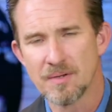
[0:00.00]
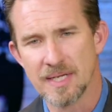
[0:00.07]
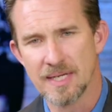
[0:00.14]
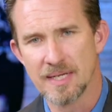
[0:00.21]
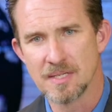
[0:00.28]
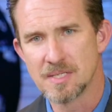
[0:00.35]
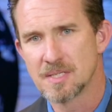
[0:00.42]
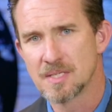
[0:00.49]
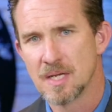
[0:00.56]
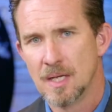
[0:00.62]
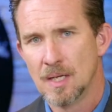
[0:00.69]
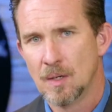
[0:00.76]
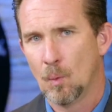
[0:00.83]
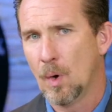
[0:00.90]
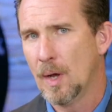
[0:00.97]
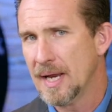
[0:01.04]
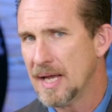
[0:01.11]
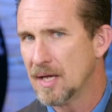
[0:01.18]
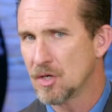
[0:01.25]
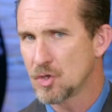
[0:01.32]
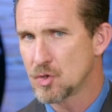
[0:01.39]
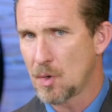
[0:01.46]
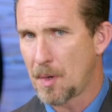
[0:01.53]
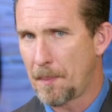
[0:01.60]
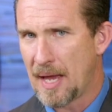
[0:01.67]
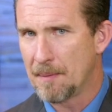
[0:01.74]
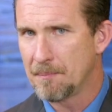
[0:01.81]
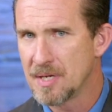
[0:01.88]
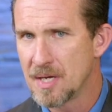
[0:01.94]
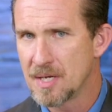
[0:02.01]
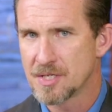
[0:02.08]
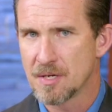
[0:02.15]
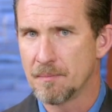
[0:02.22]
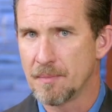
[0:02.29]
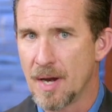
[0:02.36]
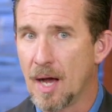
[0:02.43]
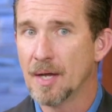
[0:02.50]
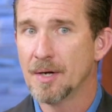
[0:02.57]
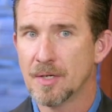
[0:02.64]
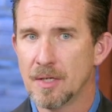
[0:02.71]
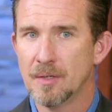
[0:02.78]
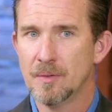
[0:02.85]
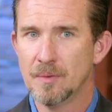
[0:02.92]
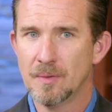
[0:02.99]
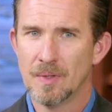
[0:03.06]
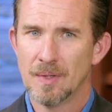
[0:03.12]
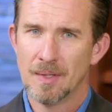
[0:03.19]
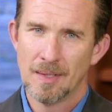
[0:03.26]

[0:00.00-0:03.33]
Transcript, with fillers: this what else will baptism not do?